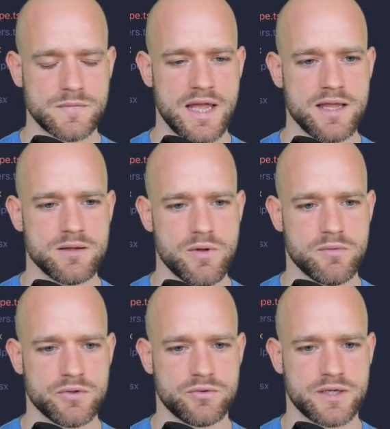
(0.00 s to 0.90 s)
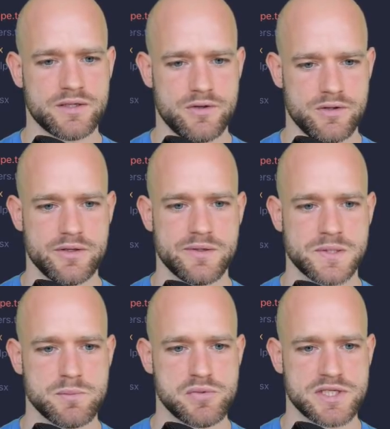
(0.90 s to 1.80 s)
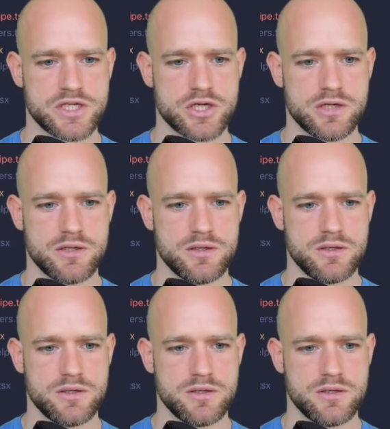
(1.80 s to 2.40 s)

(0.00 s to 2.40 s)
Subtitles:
and we want to return the position,